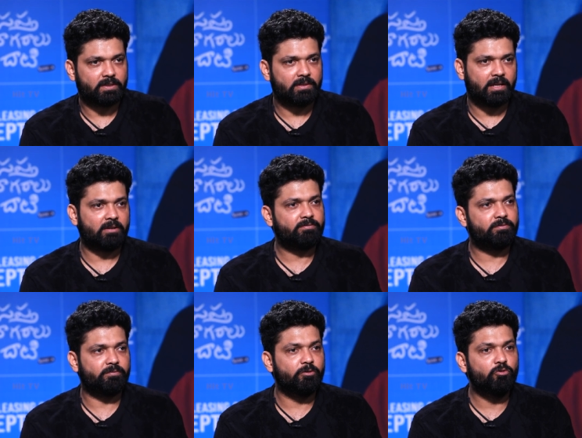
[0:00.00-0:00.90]
There are
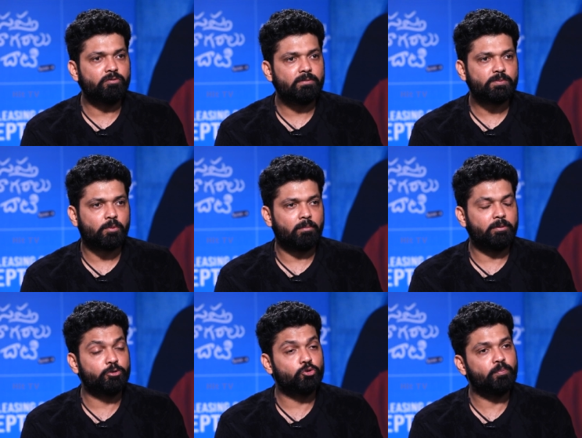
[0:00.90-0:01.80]
few films probably
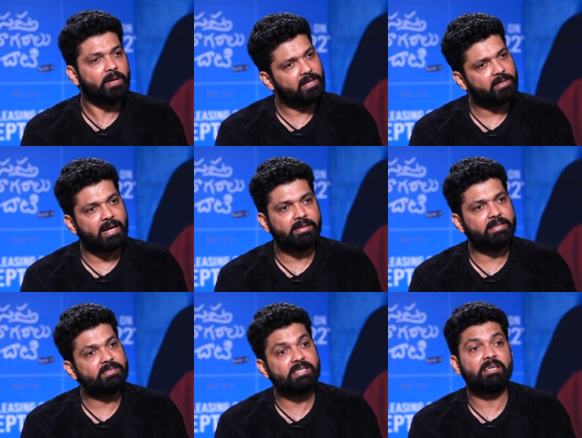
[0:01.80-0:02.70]
you should make it and
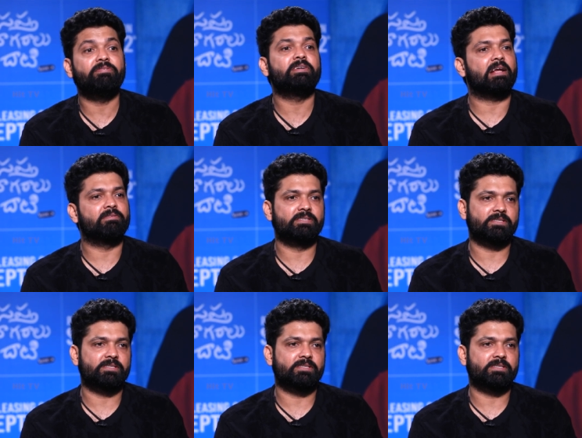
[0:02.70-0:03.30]
then see if it travels.